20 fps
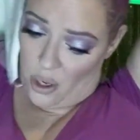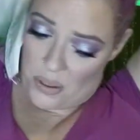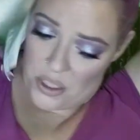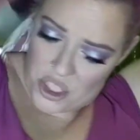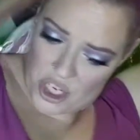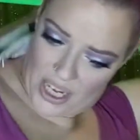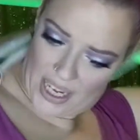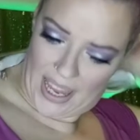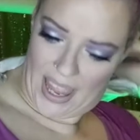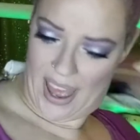Go and
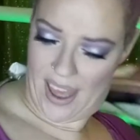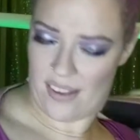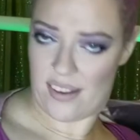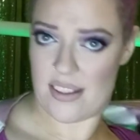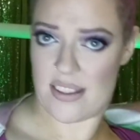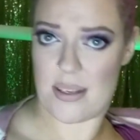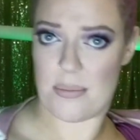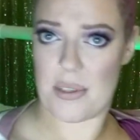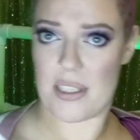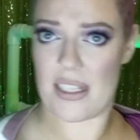check
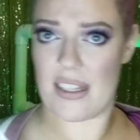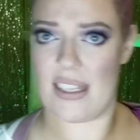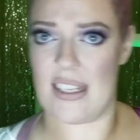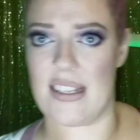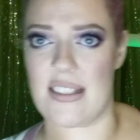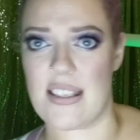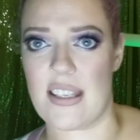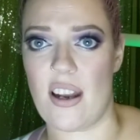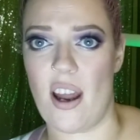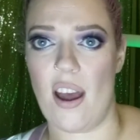out some of the
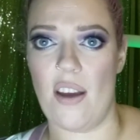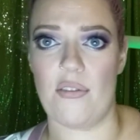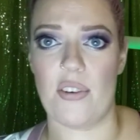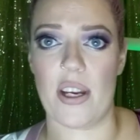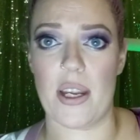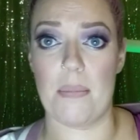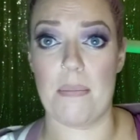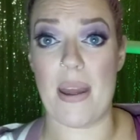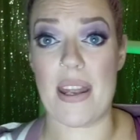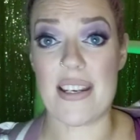things that I've
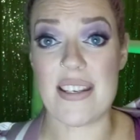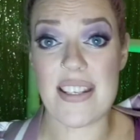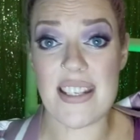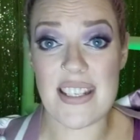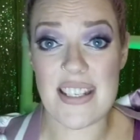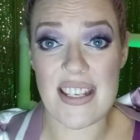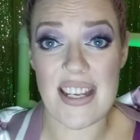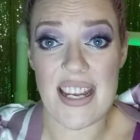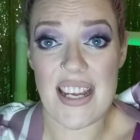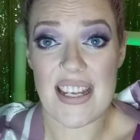
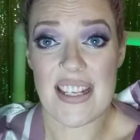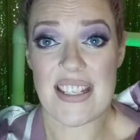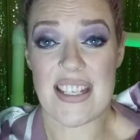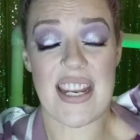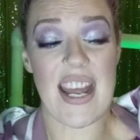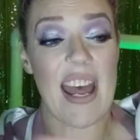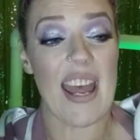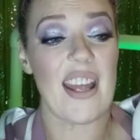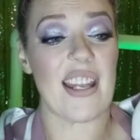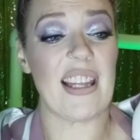recommended today.